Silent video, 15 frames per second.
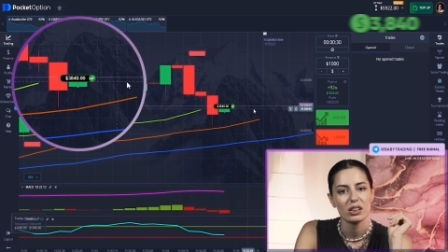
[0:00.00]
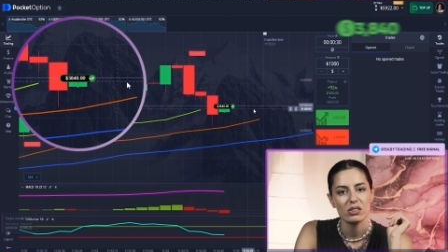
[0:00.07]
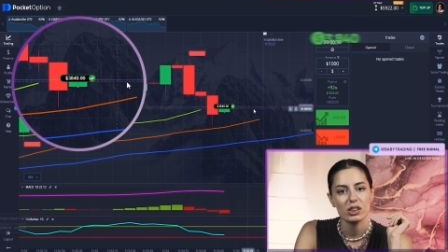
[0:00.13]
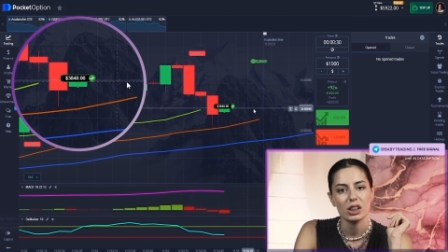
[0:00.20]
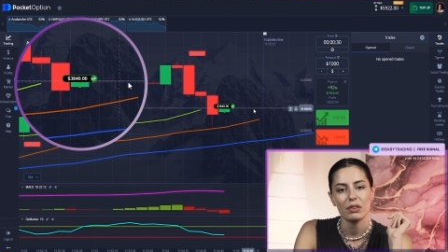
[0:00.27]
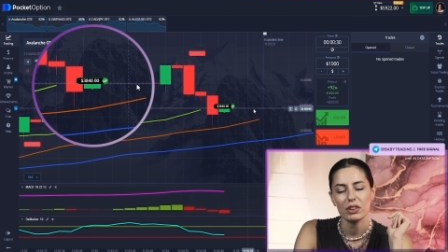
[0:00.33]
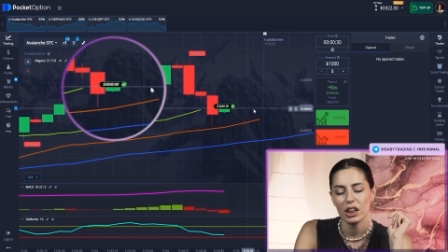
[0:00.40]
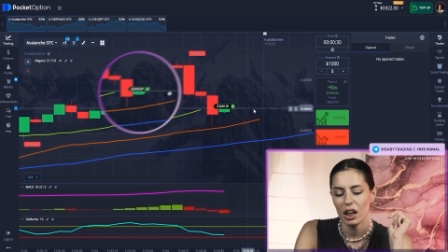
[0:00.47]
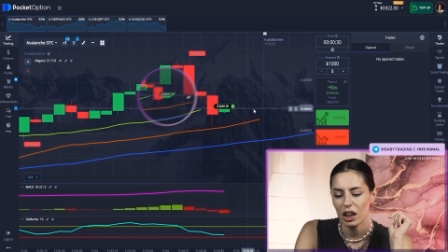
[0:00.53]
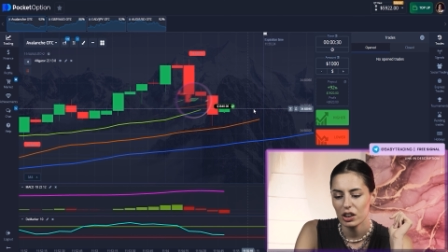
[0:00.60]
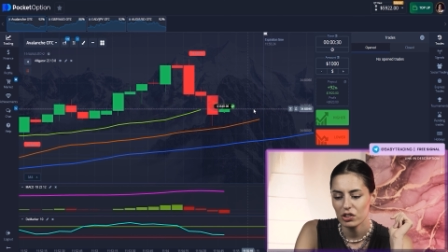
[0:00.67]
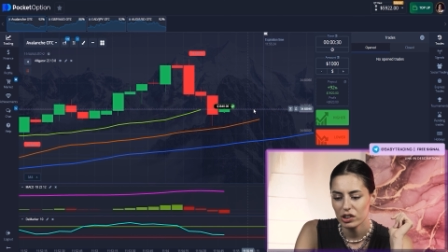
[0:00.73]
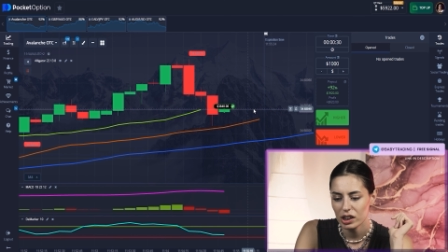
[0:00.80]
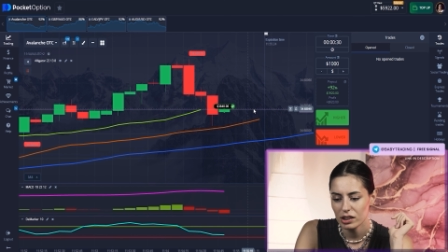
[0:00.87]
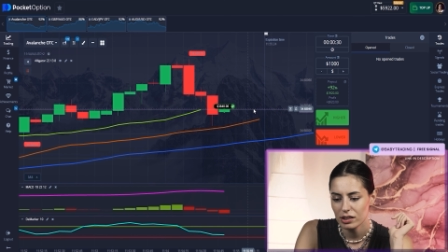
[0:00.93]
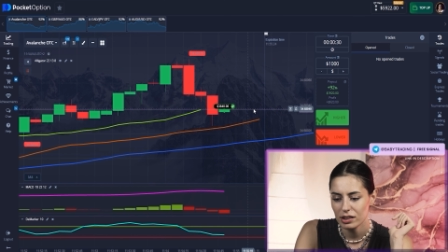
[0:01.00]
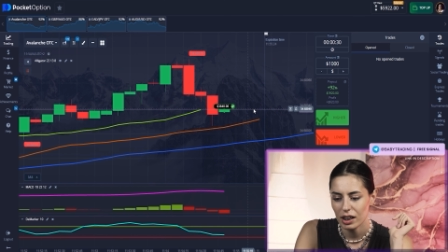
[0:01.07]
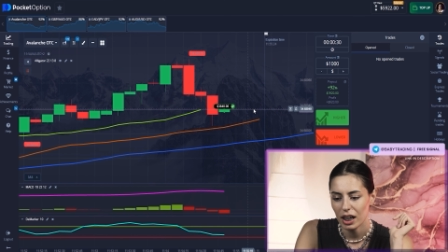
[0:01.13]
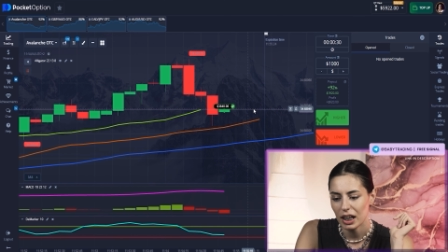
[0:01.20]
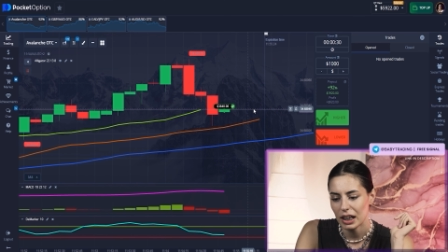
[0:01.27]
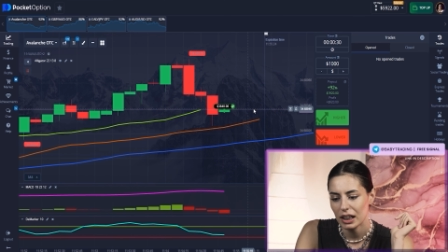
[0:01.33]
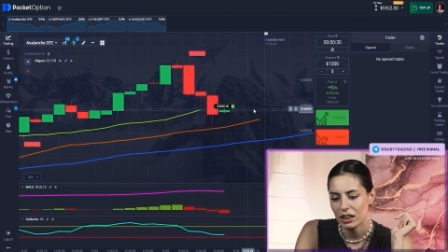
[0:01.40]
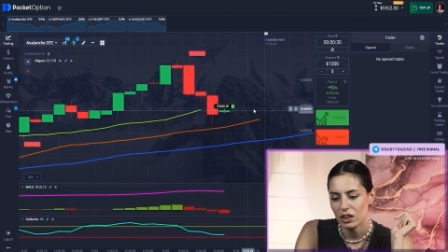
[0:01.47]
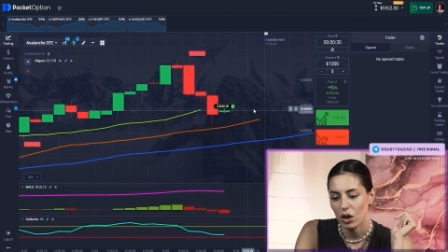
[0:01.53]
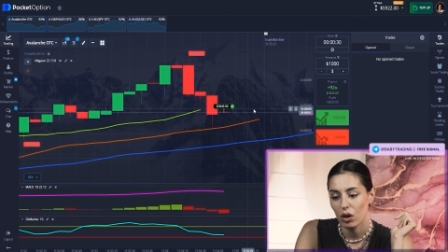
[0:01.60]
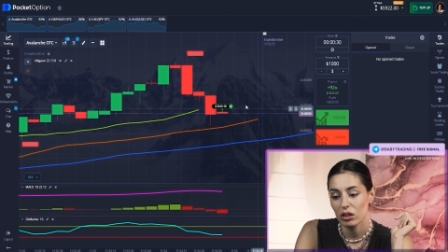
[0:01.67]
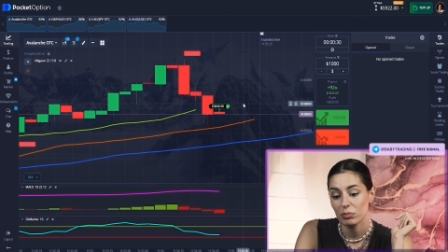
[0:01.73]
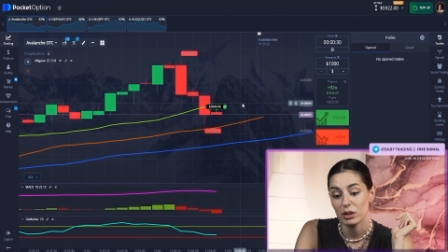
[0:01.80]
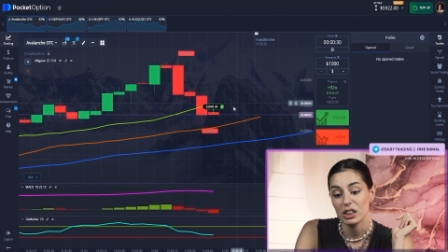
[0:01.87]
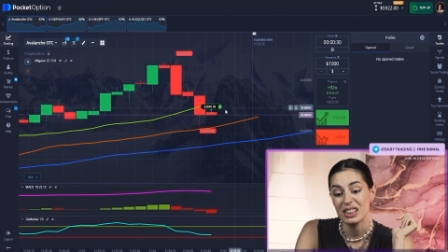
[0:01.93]
700 started
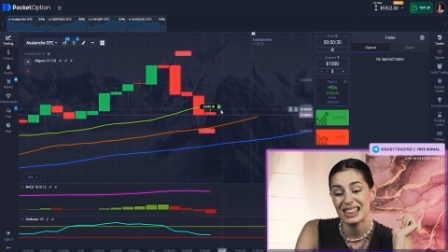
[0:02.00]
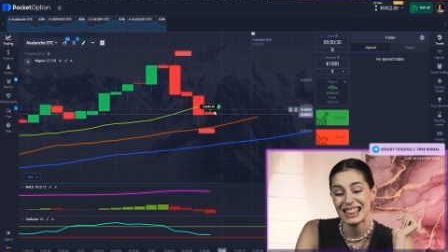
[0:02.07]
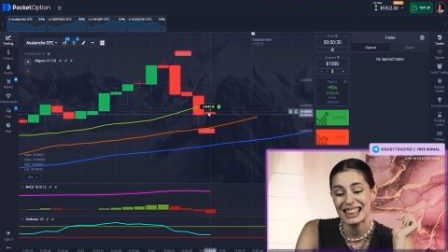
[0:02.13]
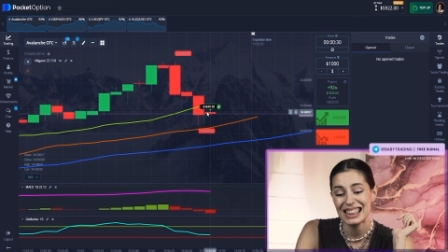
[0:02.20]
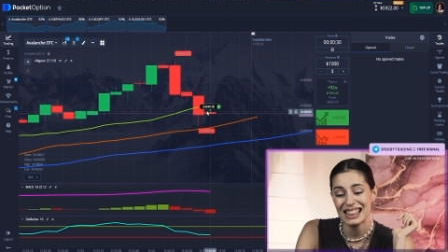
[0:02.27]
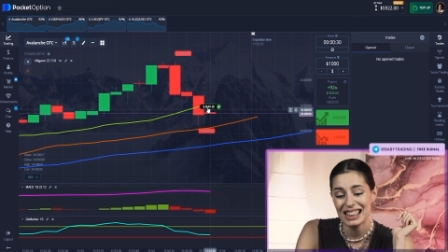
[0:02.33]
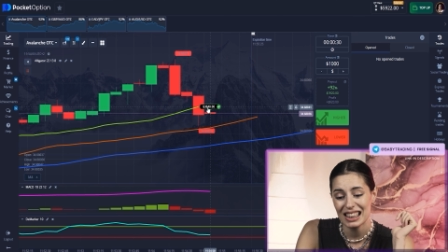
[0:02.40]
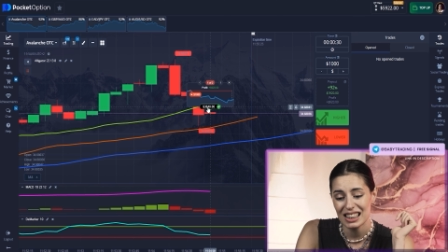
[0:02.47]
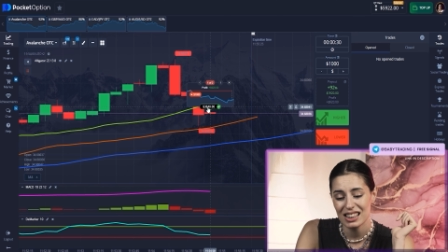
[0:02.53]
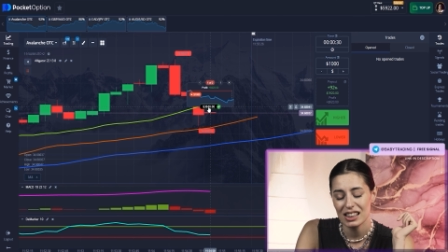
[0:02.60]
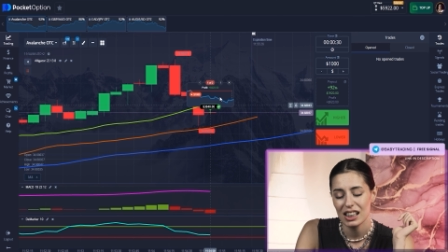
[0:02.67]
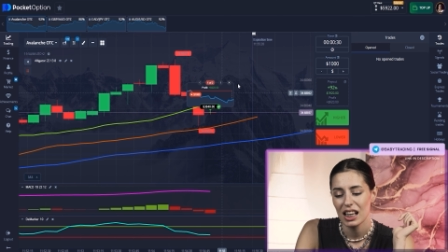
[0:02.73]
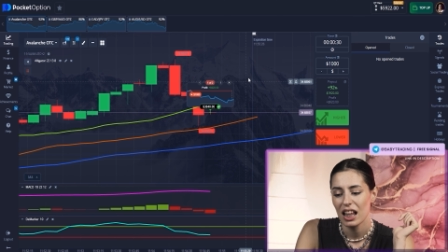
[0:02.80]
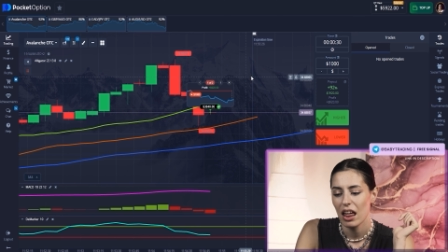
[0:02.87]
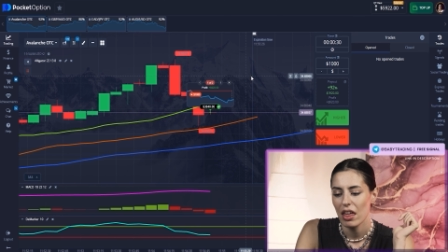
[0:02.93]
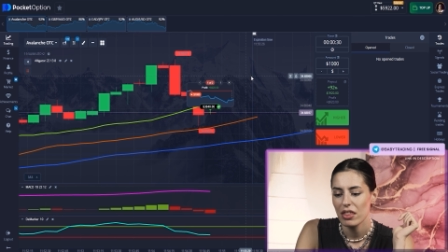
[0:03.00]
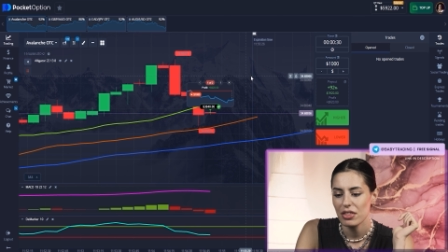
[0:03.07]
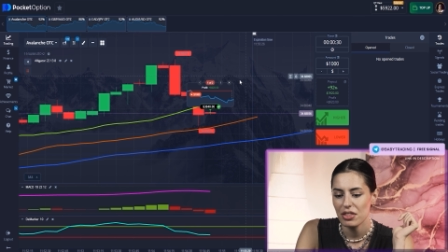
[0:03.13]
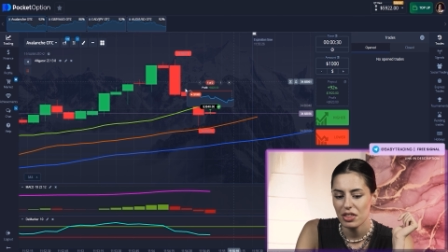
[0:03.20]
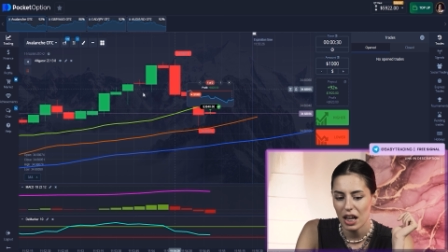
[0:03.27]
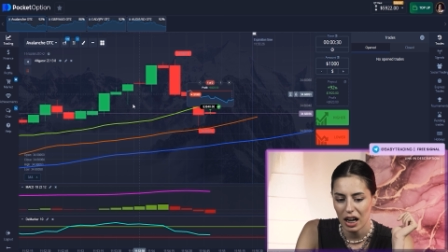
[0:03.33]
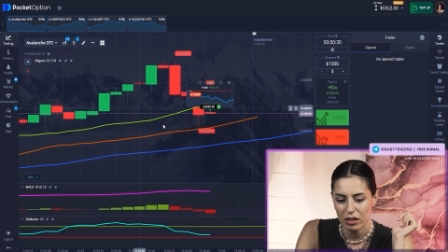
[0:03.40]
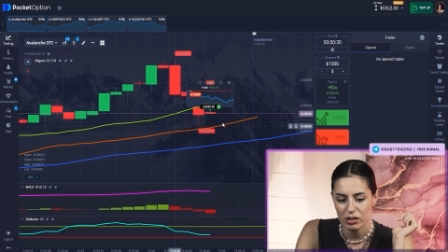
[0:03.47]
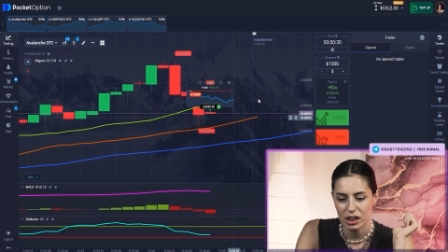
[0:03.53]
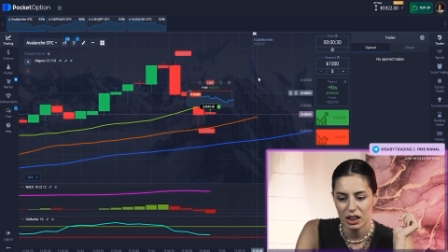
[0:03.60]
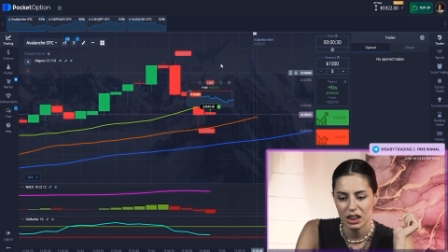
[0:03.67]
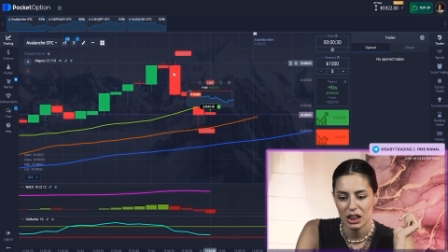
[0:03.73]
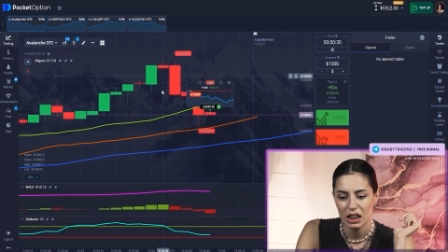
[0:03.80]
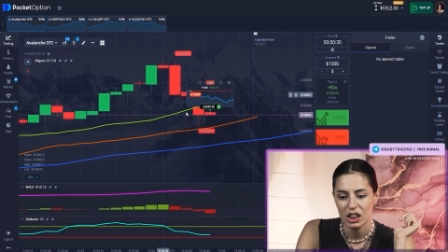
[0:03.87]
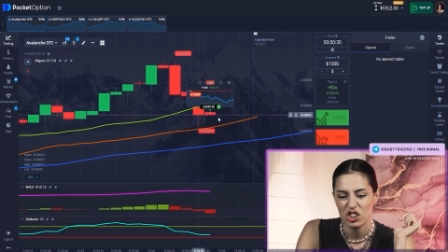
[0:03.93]
almost
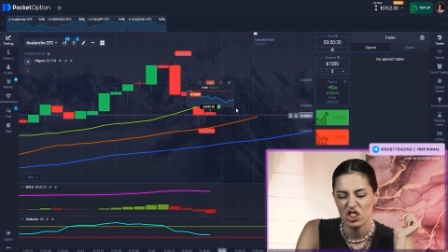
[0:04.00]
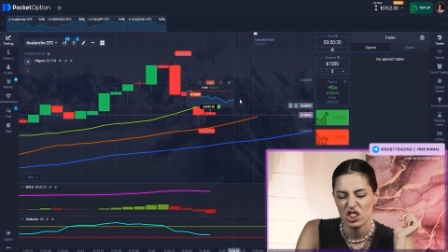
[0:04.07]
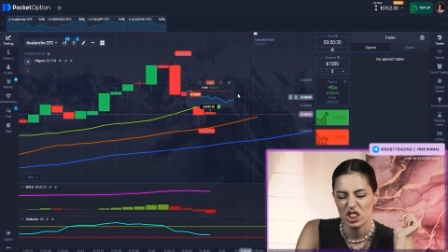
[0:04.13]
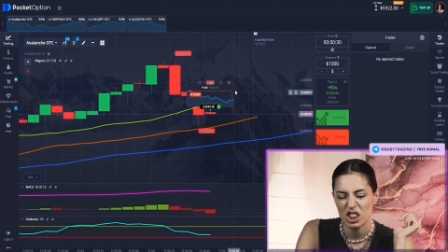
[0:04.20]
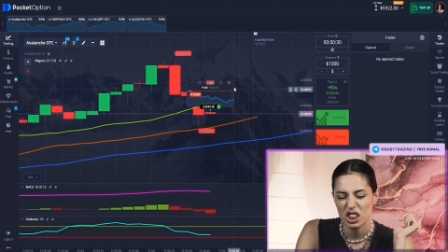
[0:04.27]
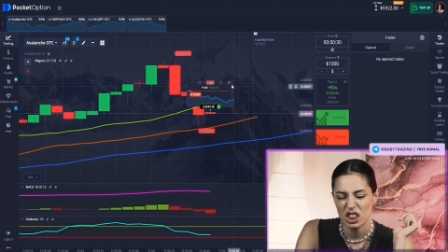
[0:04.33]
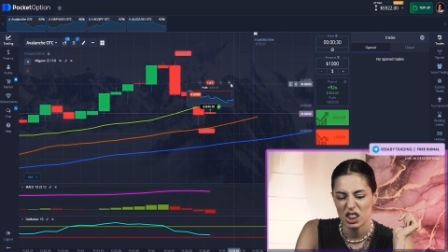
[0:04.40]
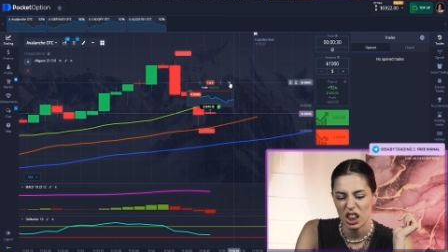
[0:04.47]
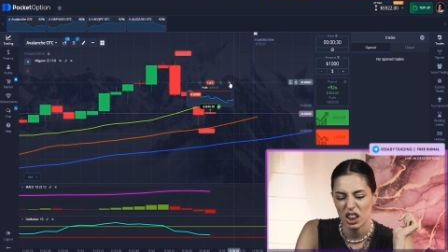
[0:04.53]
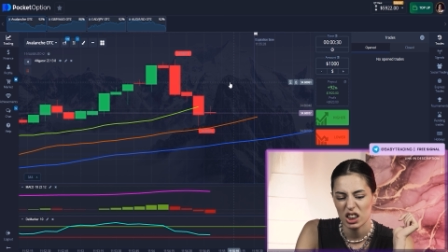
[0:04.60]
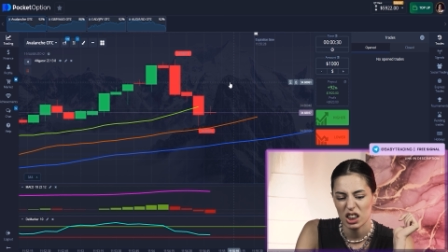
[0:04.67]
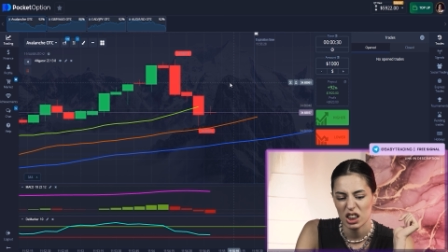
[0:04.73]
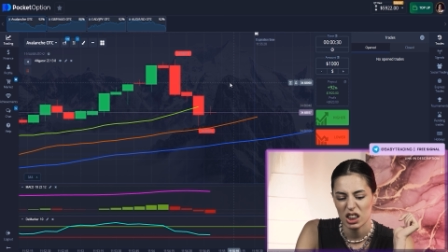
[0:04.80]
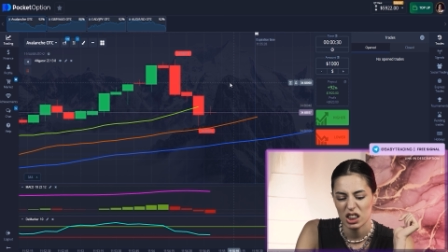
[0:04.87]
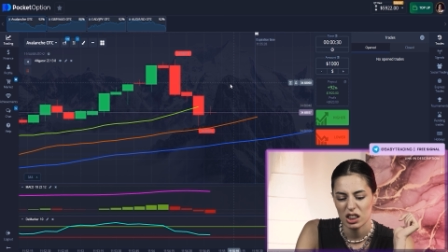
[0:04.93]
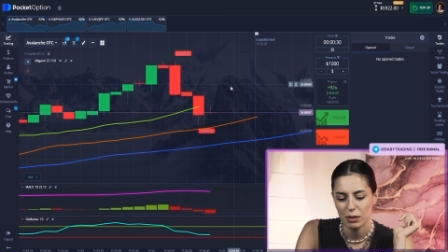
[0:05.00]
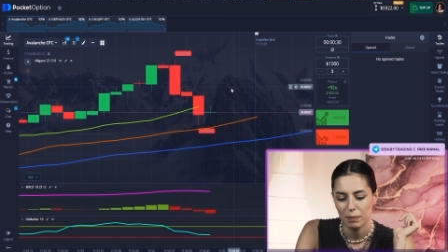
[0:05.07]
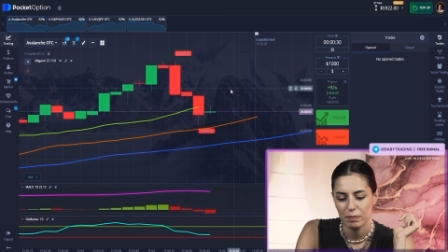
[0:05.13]
6,000 just ended.